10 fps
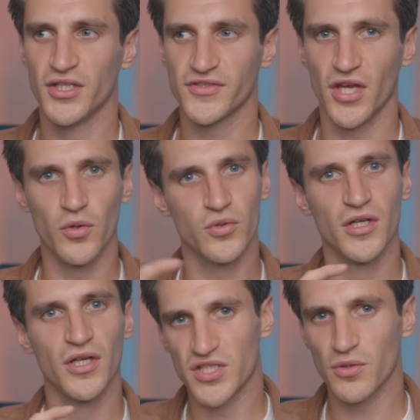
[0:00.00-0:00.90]
So
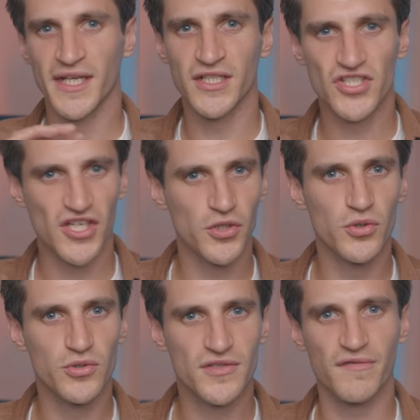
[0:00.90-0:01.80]
between
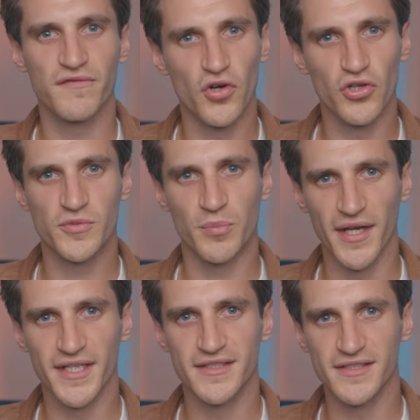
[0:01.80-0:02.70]
two to four
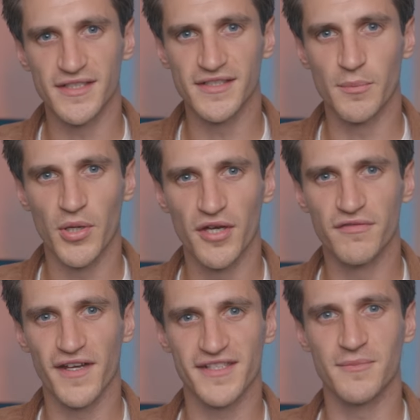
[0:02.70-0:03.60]
sprays is the
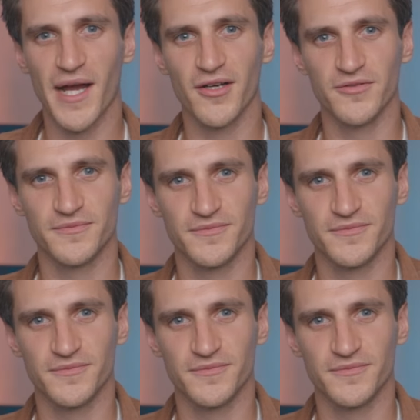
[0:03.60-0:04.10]
perfect amount.